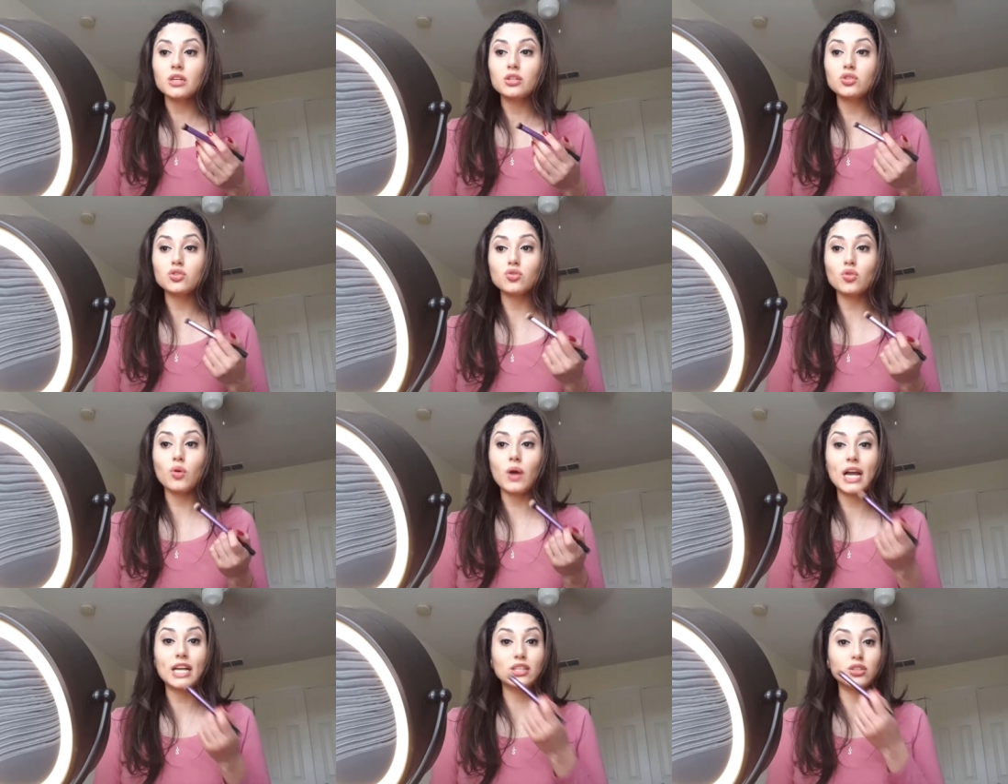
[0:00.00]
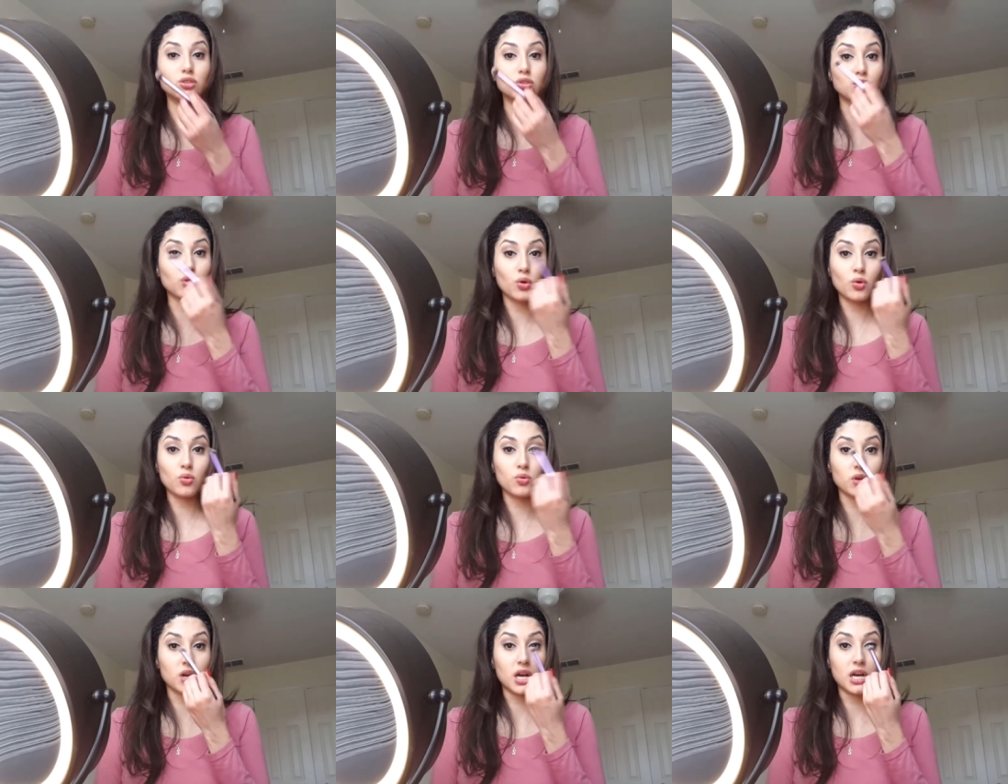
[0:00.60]
So I
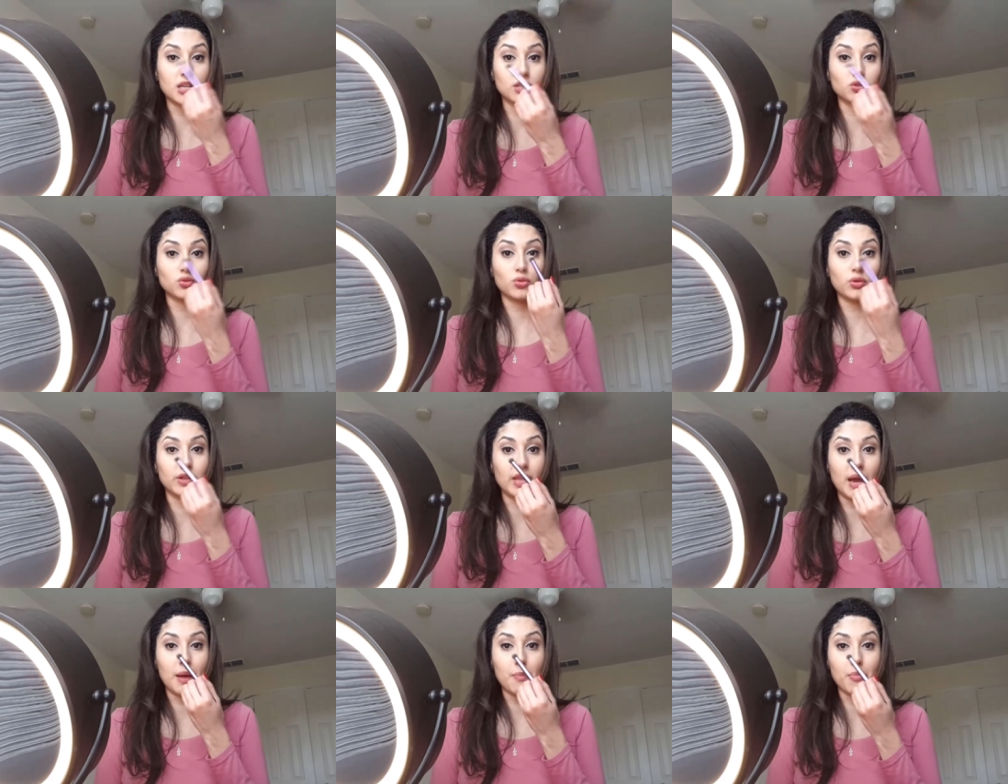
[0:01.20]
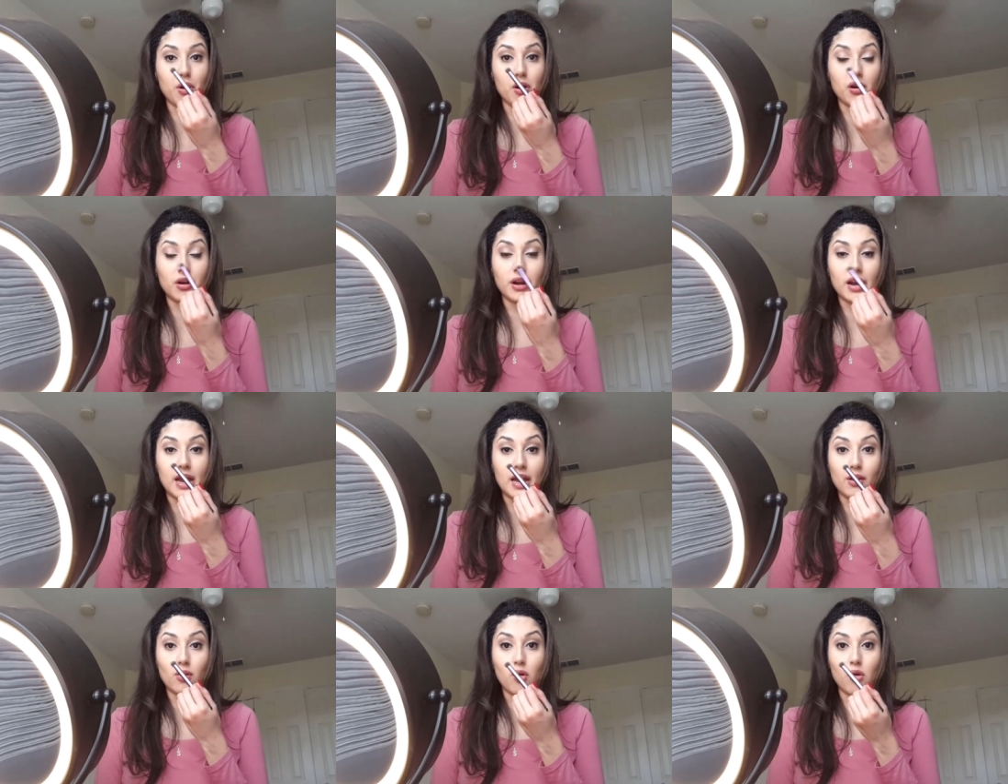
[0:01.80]
don't contour that part
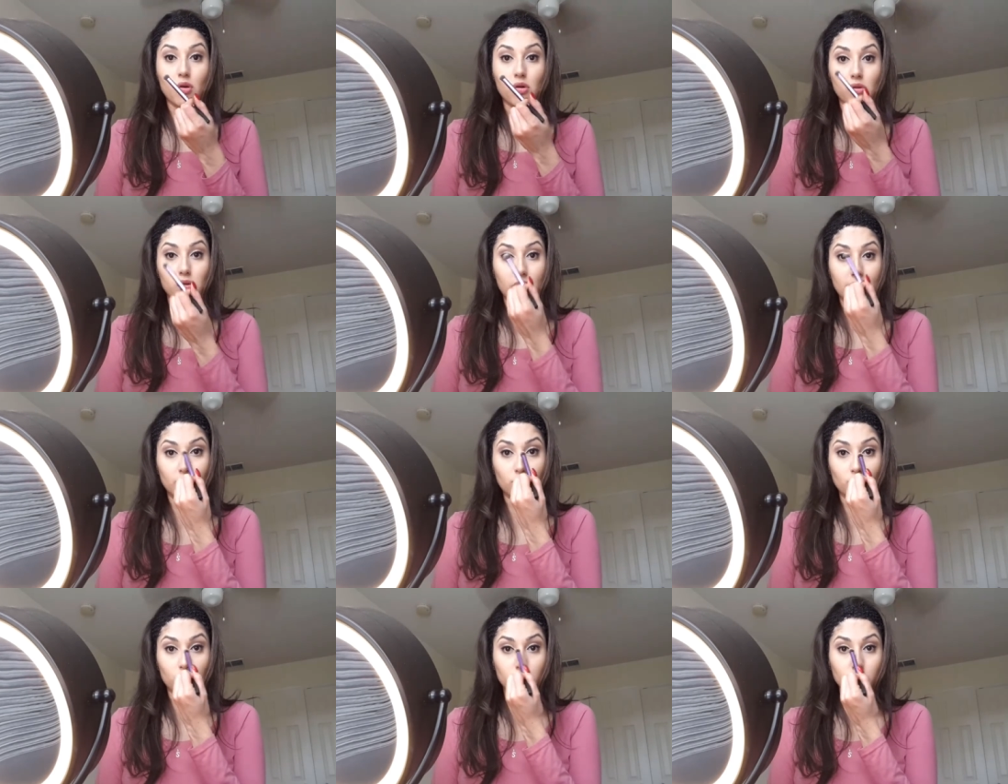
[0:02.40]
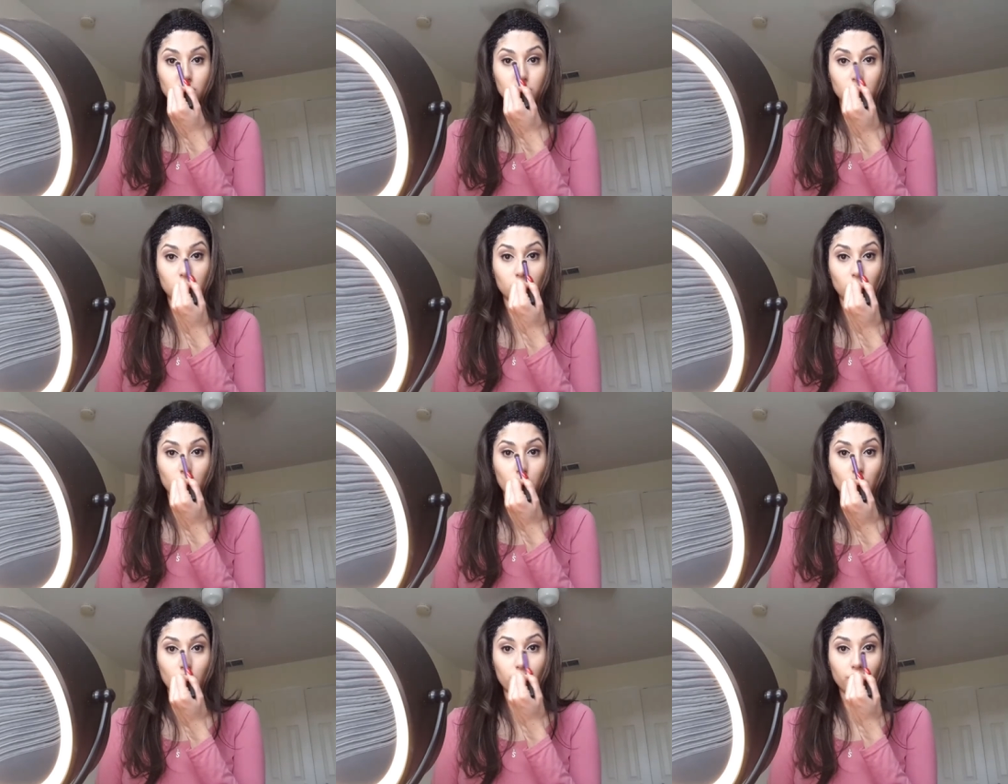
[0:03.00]
at all. I don't
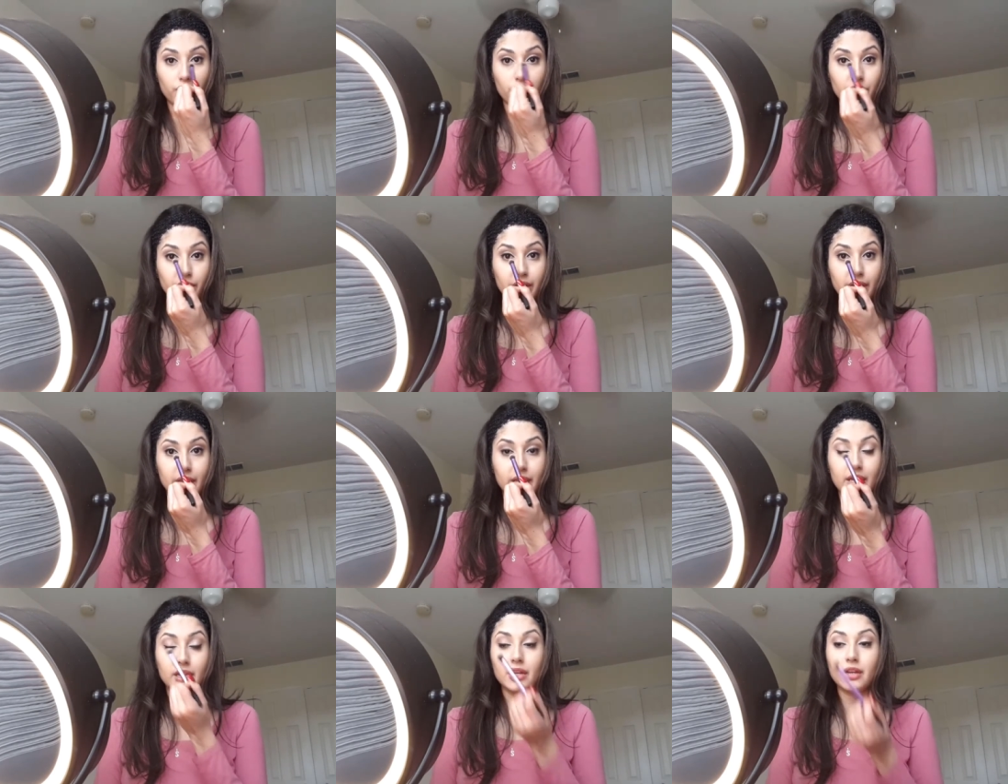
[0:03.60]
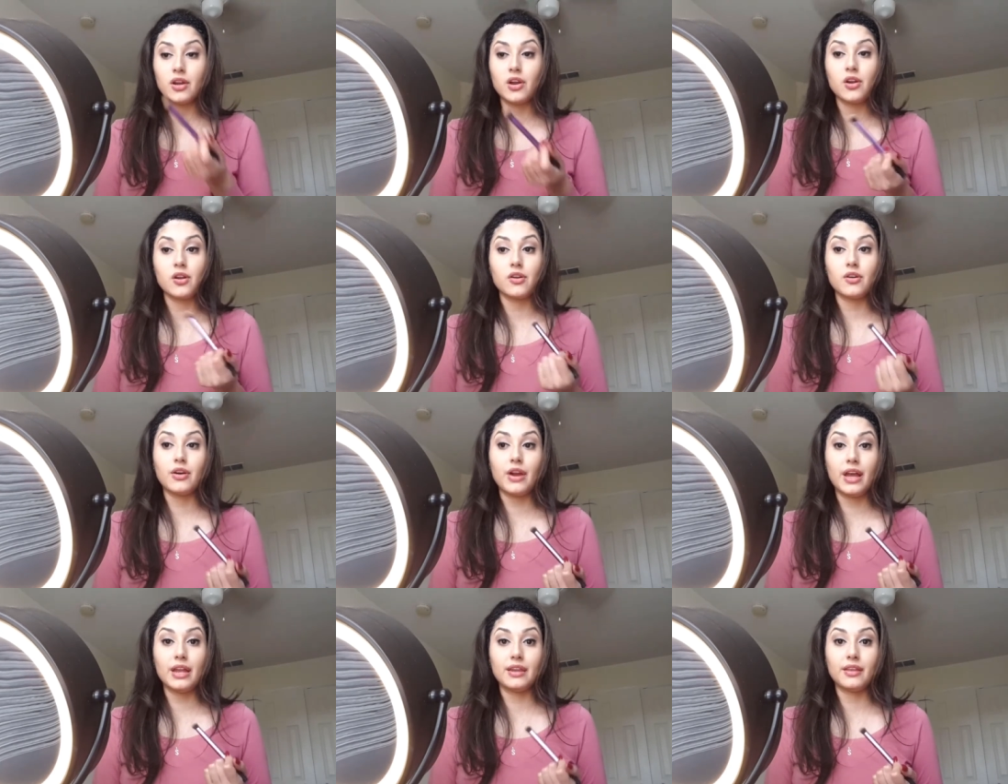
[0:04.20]
go over it
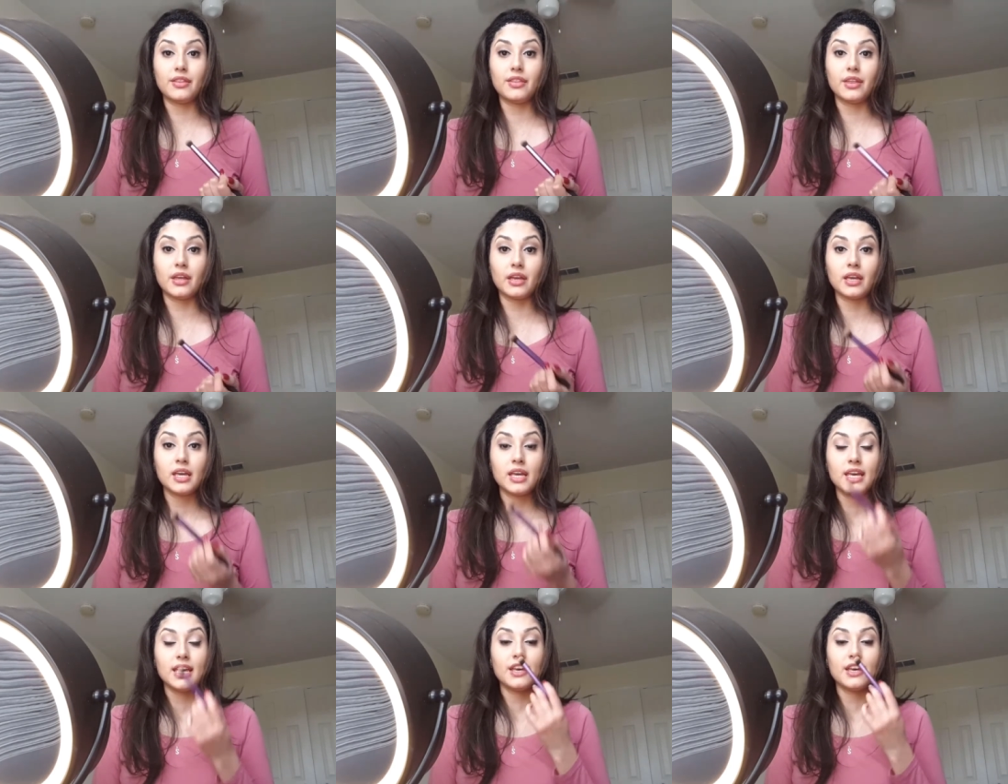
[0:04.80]
or anything.